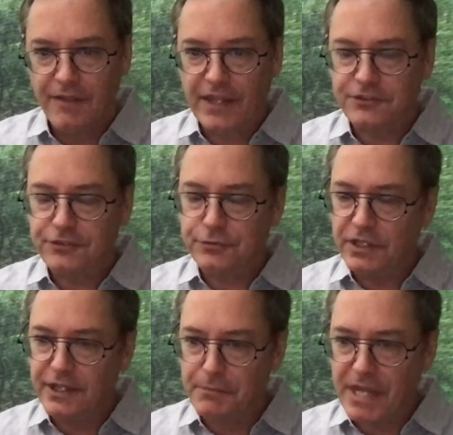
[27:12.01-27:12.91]
that's
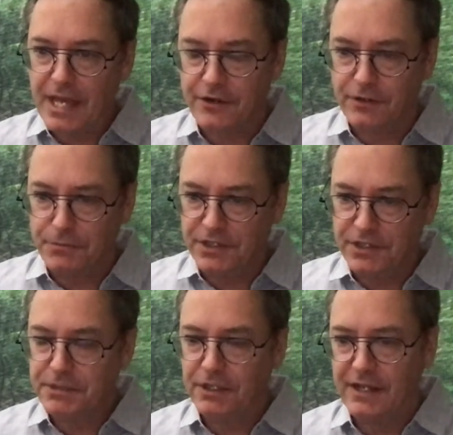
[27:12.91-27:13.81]
really a matter of
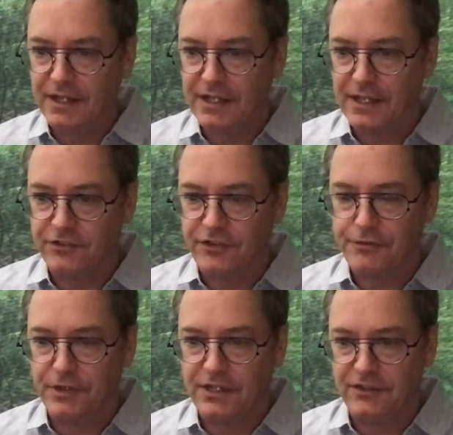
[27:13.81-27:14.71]
manipulating it as a
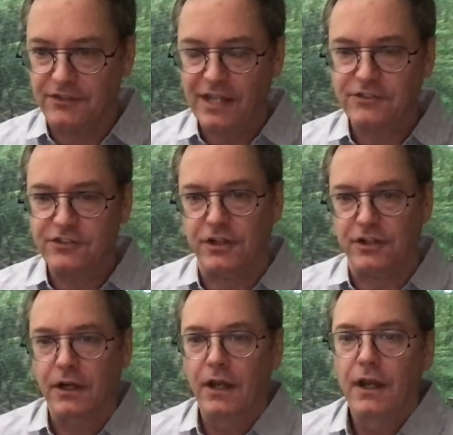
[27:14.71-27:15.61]
3D texture.